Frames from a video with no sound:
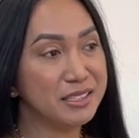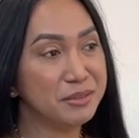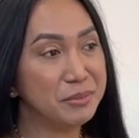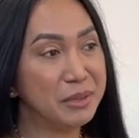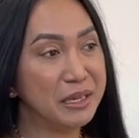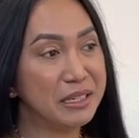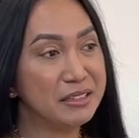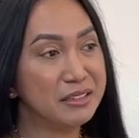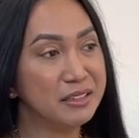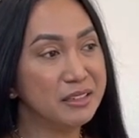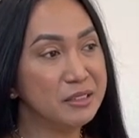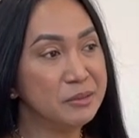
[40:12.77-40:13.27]

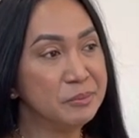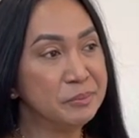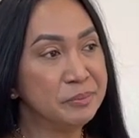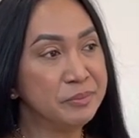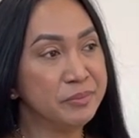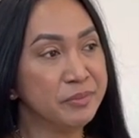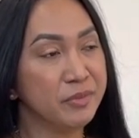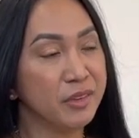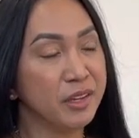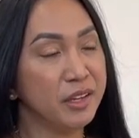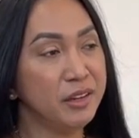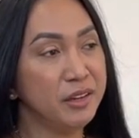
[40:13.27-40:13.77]
But
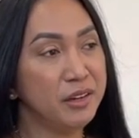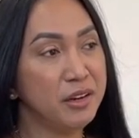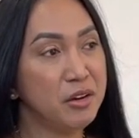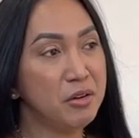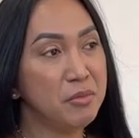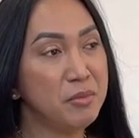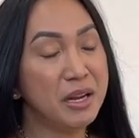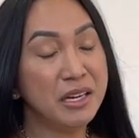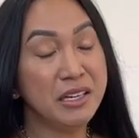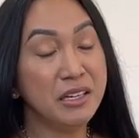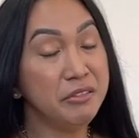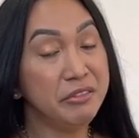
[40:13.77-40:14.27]
you know,
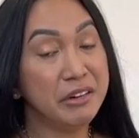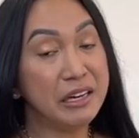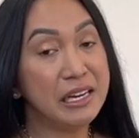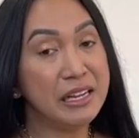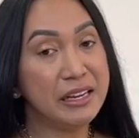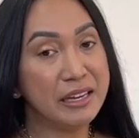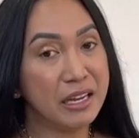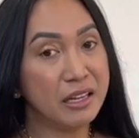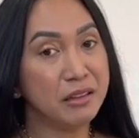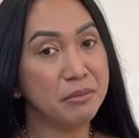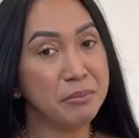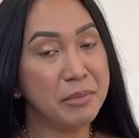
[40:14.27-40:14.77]
money really
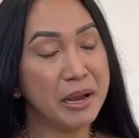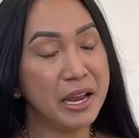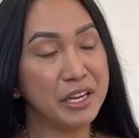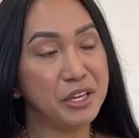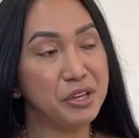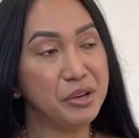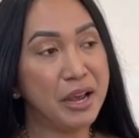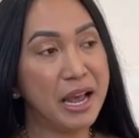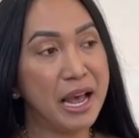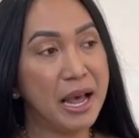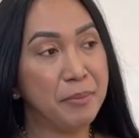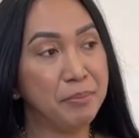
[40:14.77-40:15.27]
can't buy
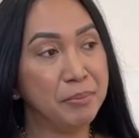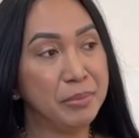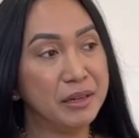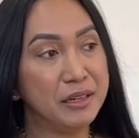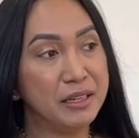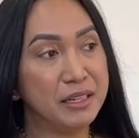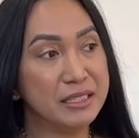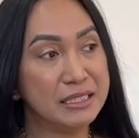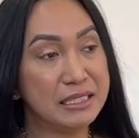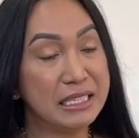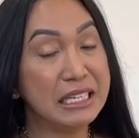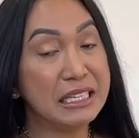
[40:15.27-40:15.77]
you
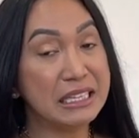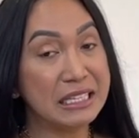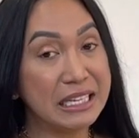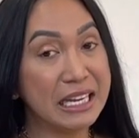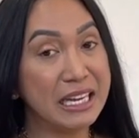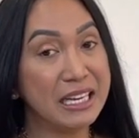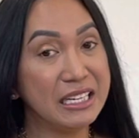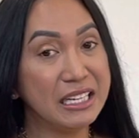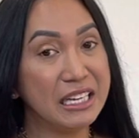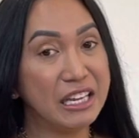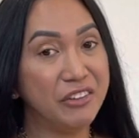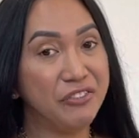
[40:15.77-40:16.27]
happiness. It
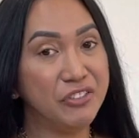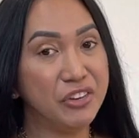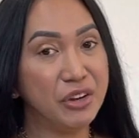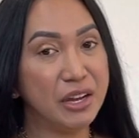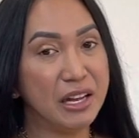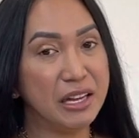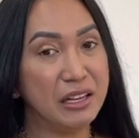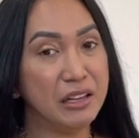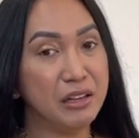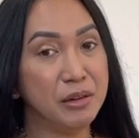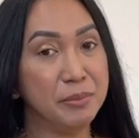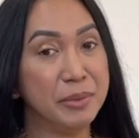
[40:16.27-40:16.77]
can give you
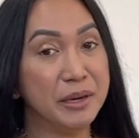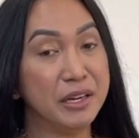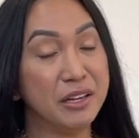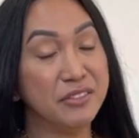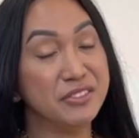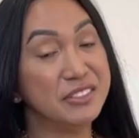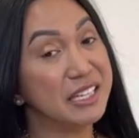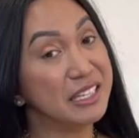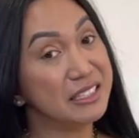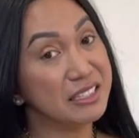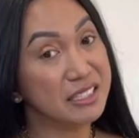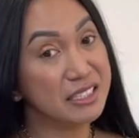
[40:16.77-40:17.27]
a little bit of
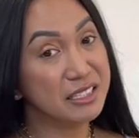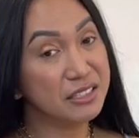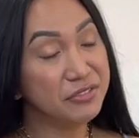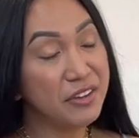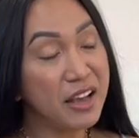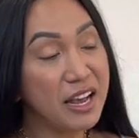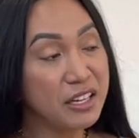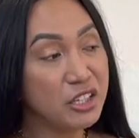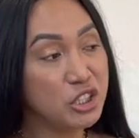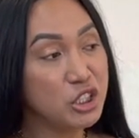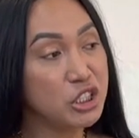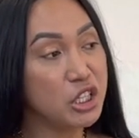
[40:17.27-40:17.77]

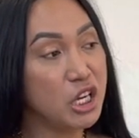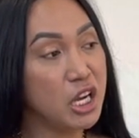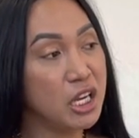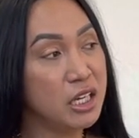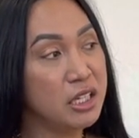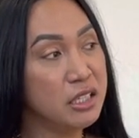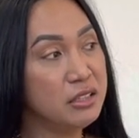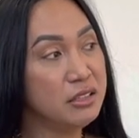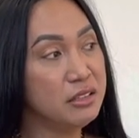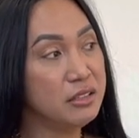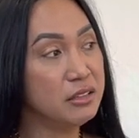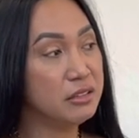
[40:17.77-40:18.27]

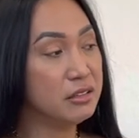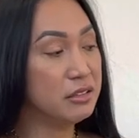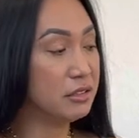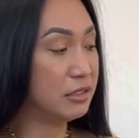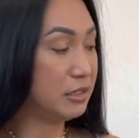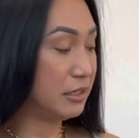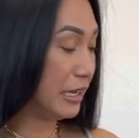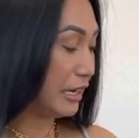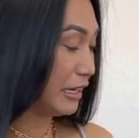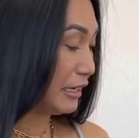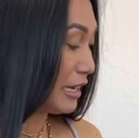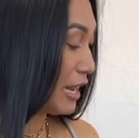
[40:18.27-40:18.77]
satisfaction.
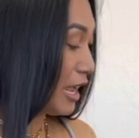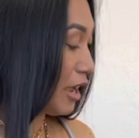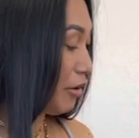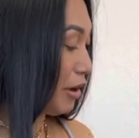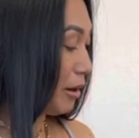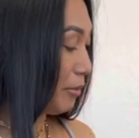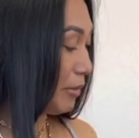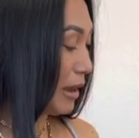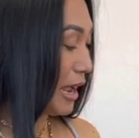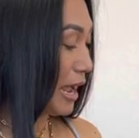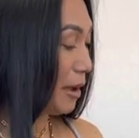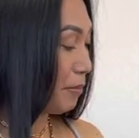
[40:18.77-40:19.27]
Like now
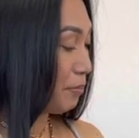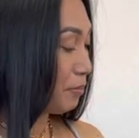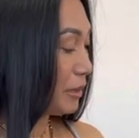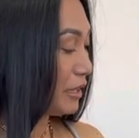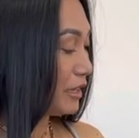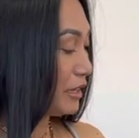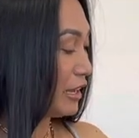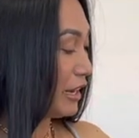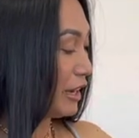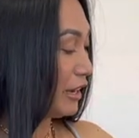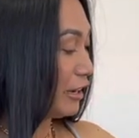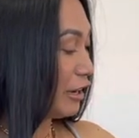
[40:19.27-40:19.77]
I'm happy
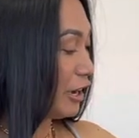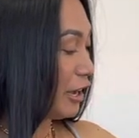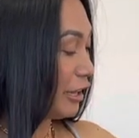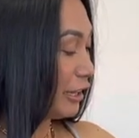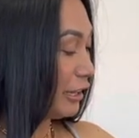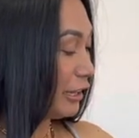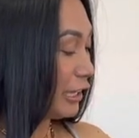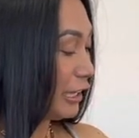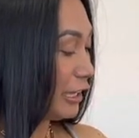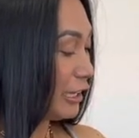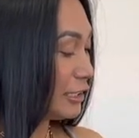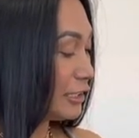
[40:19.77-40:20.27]
that I got
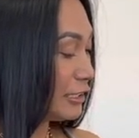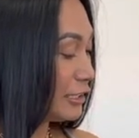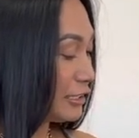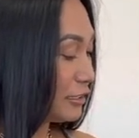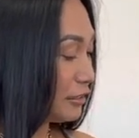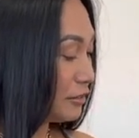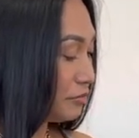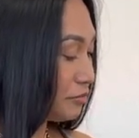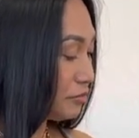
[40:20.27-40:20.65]
this.